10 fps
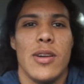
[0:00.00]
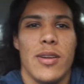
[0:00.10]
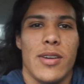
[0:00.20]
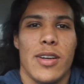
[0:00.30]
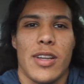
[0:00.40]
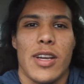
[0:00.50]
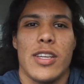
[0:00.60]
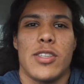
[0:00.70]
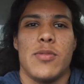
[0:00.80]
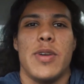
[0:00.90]
Alright
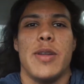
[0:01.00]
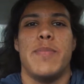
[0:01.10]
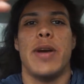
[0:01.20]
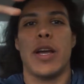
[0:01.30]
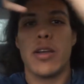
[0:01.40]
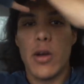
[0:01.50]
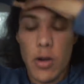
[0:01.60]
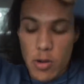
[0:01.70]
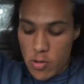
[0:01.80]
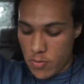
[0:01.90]
guys, so made it back
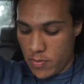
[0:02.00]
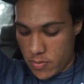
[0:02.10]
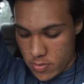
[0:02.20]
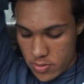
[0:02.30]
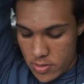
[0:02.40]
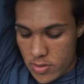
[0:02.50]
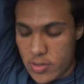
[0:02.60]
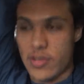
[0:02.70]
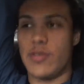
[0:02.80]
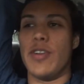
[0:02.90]
home.
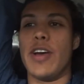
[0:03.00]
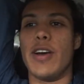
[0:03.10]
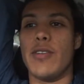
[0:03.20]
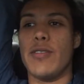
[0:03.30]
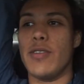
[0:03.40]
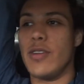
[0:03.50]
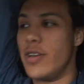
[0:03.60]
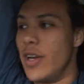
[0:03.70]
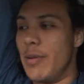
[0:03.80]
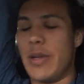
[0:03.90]
So now,
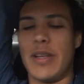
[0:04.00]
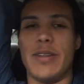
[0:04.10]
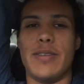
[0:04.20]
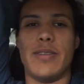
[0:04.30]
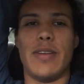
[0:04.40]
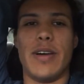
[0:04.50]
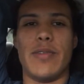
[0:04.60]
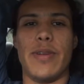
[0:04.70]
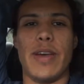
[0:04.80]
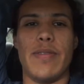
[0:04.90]
I
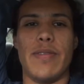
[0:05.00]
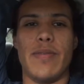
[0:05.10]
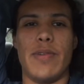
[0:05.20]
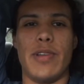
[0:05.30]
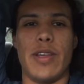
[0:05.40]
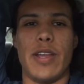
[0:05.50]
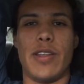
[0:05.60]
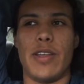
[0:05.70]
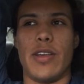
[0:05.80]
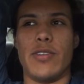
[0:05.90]
don't have really
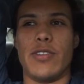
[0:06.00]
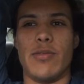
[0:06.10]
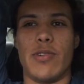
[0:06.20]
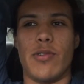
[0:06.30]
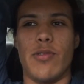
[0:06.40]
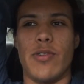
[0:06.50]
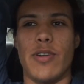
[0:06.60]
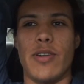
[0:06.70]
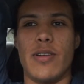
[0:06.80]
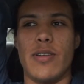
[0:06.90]
anything else to
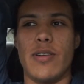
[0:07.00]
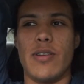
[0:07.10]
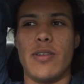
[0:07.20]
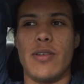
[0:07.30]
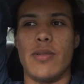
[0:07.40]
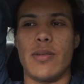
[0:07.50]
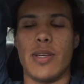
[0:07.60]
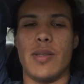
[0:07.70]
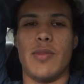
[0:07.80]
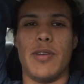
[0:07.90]
record
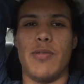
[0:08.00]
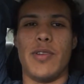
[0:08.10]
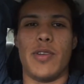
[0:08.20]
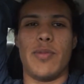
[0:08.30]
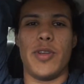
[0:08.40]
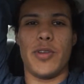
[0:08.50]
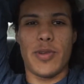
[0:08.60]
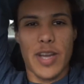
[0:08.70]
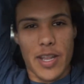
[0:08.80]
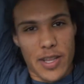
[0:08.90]
because I'm not really going to be
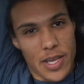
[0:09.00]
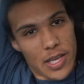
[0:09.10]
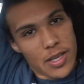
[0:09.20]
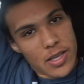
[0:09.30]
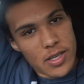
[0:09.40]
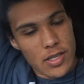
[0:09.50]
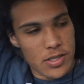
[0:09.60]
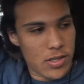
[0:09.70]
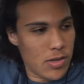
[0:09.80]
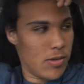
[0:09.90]
doing anything.
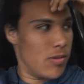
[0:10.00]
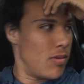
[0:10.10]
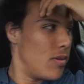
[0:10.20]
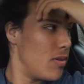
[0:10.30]
So,